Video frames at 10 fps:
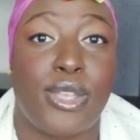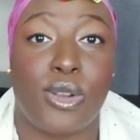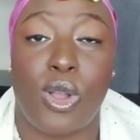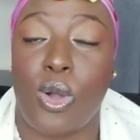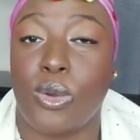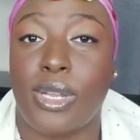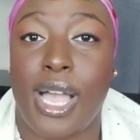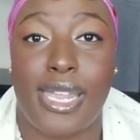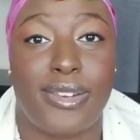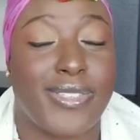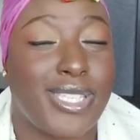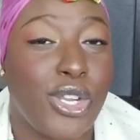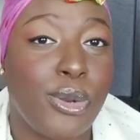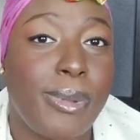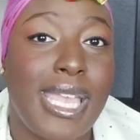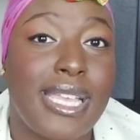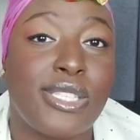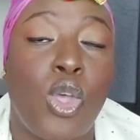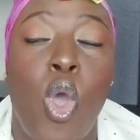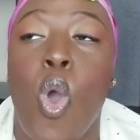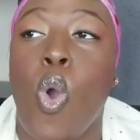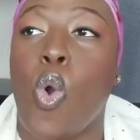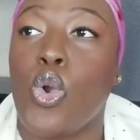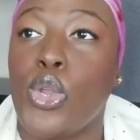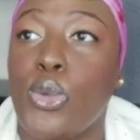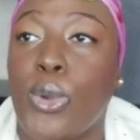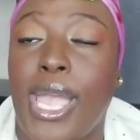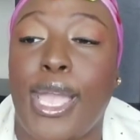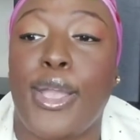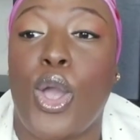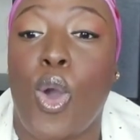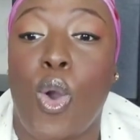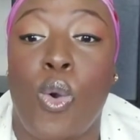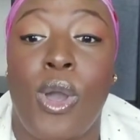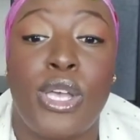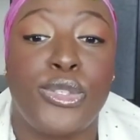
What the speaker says: your own kind of centerpiece, or you can go